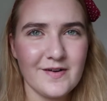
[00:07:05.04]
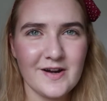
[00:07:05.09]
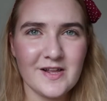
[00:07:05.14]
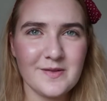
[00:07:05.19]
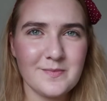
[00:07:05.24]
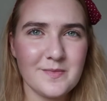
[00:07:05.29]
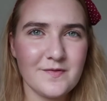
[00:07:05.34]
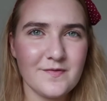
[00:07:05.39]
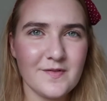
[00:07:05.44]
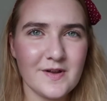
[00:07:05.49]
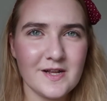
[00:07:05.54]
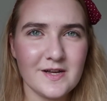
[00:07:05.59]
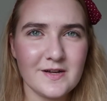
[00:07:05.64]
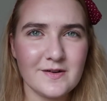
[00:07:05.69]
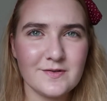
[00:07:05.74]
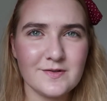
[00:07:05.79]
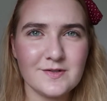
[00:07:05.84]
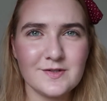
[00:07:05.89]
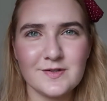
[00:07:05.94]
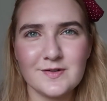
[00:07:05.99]
ready with me
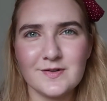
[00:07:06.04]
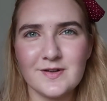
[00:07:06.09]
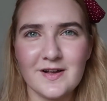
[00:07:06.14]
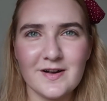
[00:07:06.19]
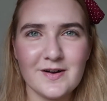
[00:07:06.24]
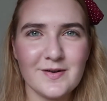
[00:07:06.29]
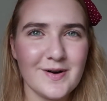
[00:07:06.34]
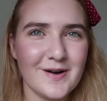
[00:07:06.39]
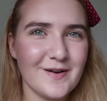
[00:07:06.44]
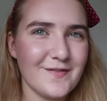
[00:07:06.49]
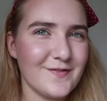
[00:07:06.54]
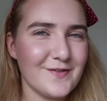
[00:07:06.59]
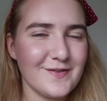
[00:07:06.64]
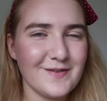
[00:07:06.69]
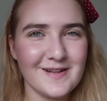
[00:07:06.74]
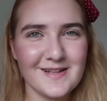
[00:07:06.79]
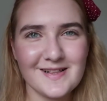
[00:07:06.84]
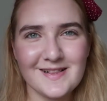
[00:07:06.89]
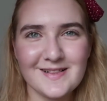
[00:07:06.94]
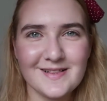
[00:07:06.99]
videos soon. I have quite a few
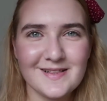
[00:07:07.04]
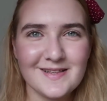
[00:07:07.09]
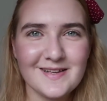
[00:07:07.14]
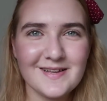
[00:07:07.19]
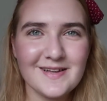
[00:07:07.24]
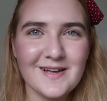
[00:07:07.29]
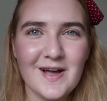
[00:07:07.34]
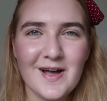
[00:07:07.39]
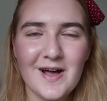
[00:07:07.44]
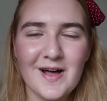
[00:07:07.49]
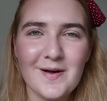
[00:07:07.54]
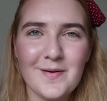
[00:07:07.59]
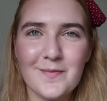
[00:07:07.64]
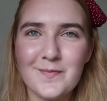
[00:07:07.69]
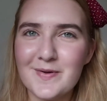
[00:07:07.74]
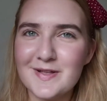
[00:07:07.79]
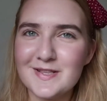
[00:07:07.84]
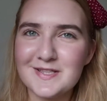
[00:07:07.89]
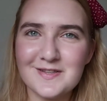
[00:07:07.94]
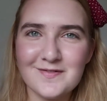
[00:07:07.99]
little
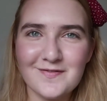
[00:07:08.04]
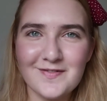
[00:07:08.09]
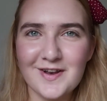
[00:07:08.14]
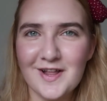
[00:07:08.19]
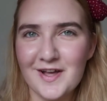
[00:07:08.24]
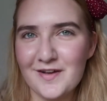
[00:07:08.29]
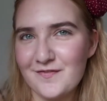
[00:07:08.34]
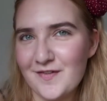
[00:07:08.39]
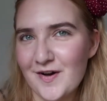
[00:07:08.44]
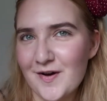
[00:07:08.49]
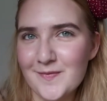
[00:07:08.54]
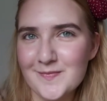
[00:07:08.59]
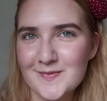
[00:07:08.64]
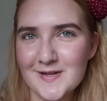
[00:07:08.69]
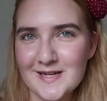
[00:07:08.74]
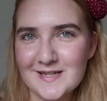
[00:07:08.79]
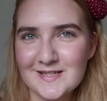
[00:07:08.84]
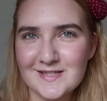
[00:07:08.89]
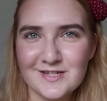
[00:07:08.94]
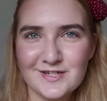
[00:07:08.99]
bits of life
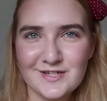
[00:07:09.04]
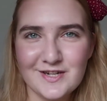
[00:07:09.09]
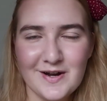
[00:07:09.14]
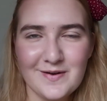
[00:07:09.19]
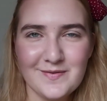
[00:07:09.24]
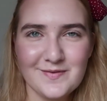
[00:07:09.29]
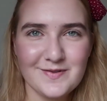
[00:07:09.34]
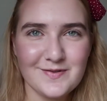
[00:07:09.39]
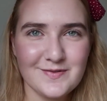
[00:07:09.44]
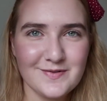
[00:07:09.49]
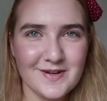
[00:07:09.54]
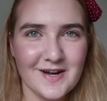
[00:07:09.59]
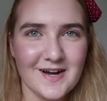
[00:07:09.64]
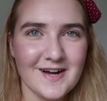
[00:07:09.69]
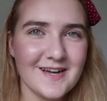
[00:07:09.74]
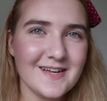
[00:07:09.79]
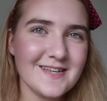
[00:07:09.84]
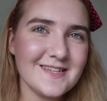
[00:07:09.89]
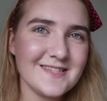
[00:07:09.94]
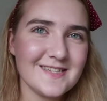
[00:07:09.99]
updates to share with you
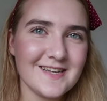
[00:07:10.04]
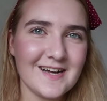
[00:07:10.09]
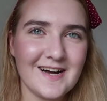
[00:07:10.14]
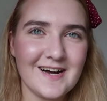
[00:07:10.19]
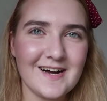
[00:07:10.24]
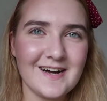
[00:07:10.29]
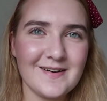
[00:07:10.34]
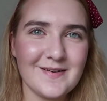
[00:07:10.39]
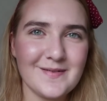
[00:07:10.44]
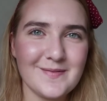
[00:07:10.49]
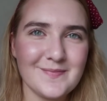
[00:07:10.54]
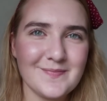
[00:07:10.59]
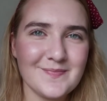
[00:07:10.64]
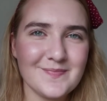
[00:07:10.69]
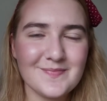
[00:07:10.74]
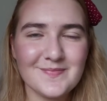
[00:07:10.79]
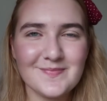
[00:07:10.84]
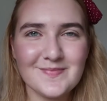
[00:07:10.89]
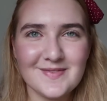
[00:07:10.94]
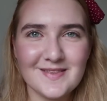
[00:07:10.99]
guys,
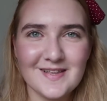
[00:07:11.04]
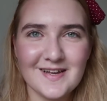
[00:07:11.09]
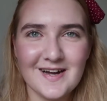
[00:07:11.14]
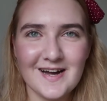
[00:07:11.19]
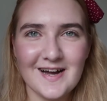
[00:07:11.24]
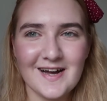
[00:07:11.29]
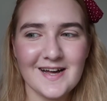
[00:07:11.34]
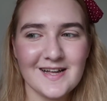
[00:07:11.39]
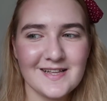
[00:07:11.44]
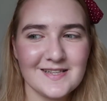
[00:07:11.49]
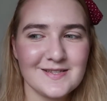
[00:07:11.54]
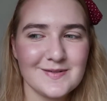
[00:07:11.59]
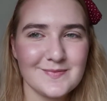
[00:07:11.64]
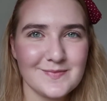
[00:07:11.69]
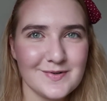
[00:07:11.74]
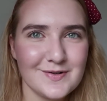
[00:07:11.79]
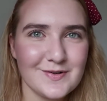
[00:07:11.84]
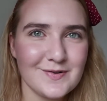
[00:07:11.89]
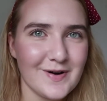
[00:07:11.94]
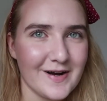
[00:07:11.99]
and
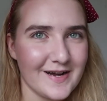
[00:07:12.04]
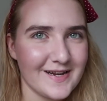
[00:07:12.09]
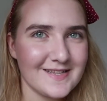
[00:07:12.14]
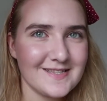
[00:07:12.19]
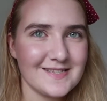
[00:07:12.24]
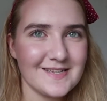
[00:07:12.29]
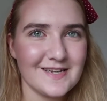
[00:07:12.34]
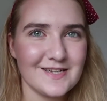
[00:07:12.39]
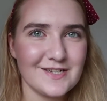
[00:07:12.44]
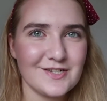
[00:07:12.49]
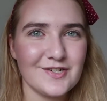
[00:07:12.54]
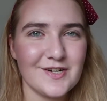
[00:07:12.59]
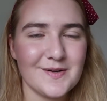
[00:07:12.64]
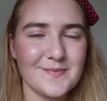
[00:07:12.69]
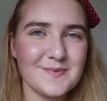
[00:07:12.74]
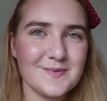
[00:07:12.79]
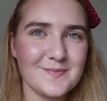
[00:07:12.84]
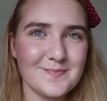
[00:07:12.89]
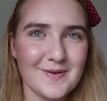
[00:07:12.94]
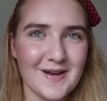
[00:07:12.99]
some quite exciting
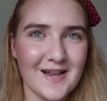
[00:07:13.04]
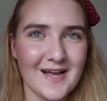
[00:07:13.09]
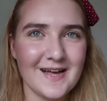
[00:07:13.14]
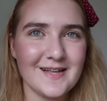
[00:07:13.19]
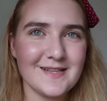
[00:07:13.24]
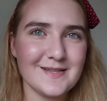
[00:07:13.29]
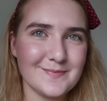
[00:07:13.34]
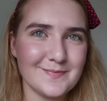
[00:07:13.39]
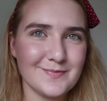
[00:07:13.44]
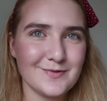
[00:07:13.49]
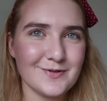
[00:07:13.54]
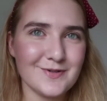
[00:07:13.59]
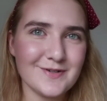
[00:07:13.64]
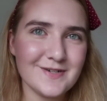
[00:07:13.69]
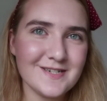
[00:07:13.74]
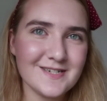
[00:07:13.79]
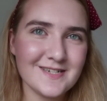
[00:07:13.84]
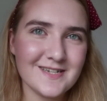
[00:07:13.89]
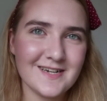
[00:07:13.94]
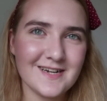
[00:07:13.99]
trips planned
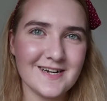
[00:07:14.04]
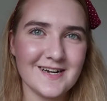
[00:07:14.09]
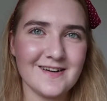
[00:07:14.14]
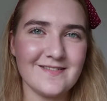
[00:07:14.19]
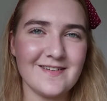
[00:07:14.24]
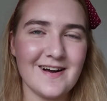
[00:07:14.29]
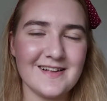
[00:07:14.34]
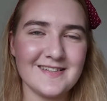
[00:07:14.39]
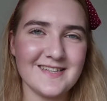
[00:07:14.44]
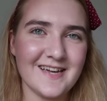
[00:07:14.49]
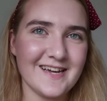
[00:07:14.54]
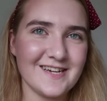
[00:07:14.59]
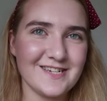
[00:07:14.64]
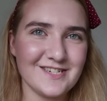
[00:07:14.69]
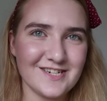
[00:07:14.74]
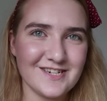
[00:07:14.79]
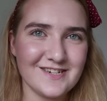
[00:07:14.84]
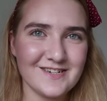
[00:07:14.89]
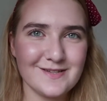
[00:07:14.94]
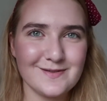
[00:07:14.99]
abroad around
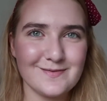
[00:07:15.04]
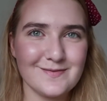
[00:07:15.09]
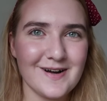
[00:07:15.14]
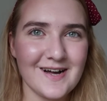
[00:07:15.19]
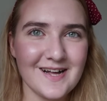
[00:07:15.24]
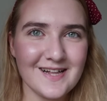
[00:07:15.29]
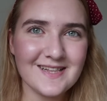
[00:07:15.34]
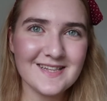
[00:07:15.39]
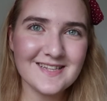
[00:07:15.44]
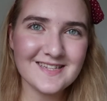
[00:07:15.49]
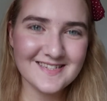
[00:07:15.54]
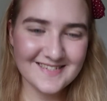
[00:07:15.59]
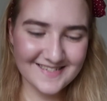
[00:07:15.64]
Asia as well.